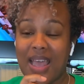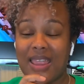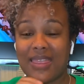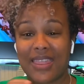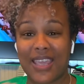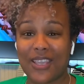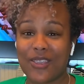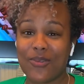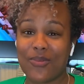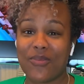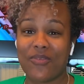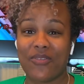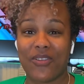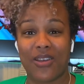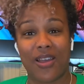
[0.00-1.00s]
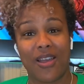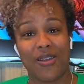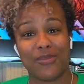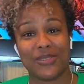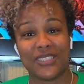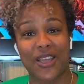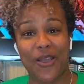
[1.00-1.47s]
Thank you for um,
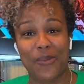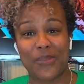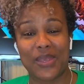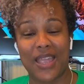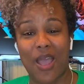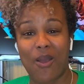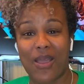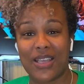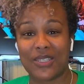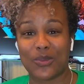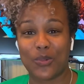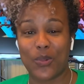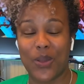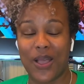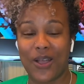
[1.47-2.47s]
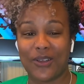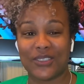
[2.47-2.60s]
shouting me out as well.